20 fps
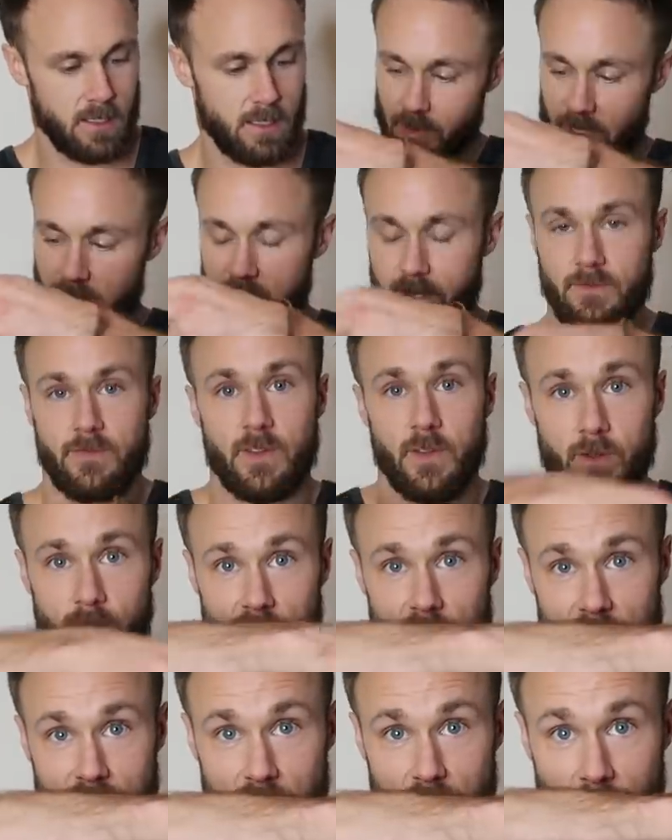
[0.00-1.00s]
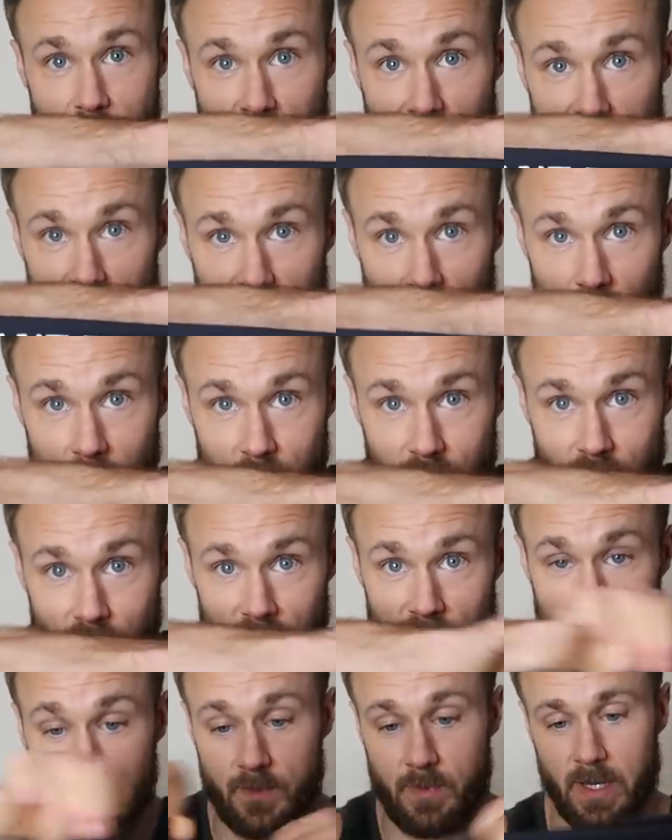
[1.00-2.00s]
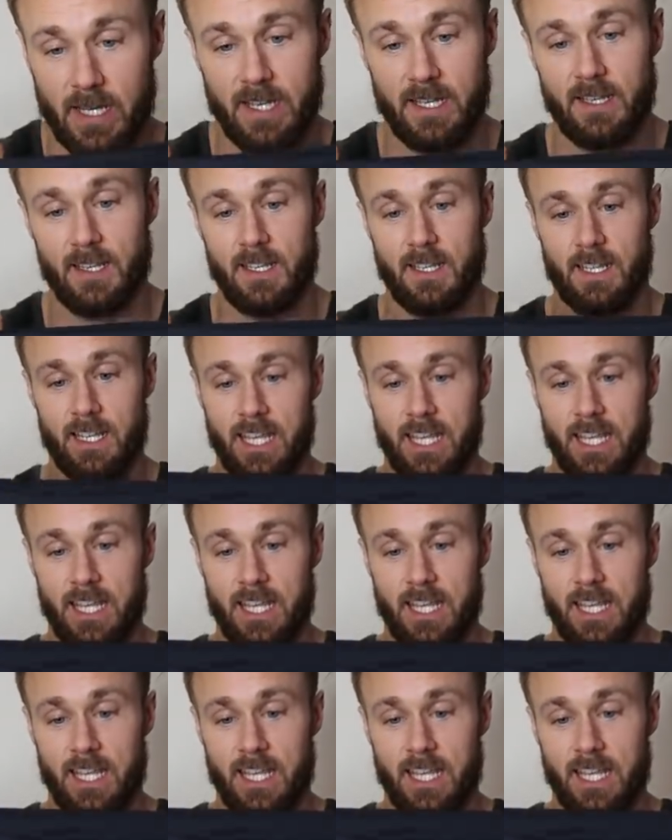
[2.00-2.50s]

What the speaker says: Plant fueled. These are pretty dope shorts, but